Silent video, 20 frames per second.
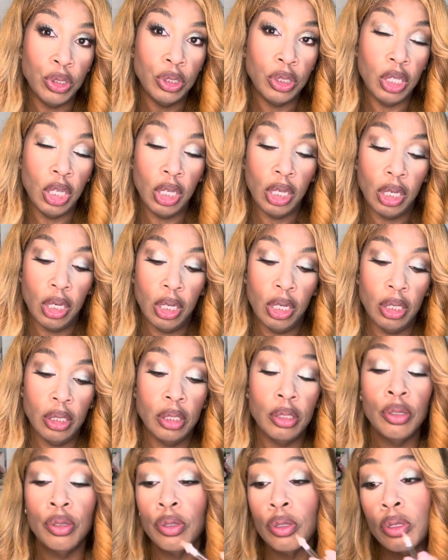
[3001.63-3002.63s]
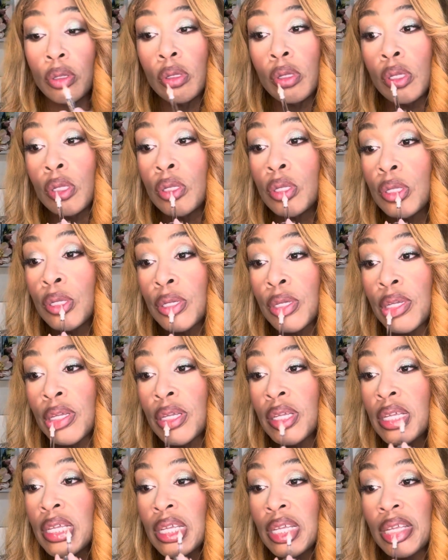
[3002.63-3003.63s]
you think it is.
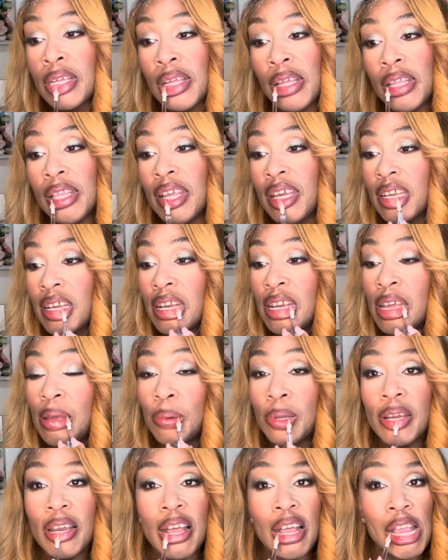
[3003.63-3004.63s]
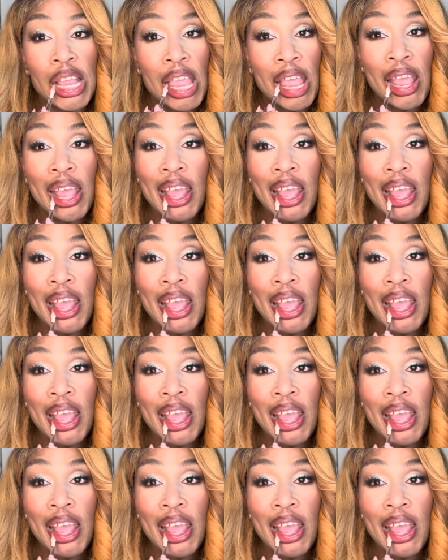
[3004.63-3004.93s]
Now the lip gloss